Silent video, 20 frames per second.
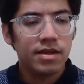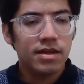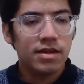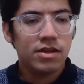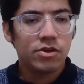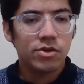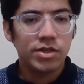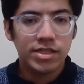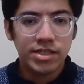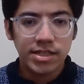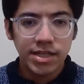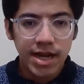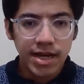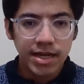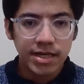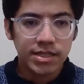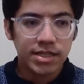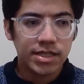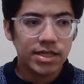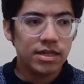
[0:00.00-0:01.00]

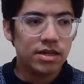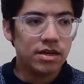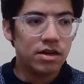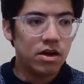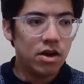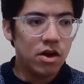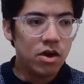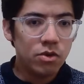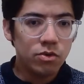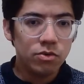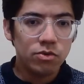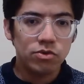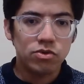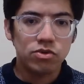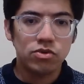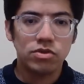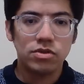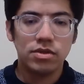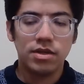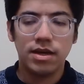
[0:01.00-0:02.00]
Christianity
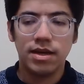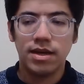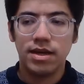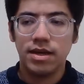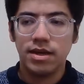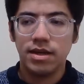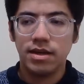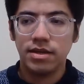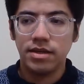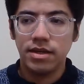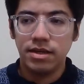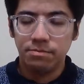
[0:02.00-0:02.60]
owes a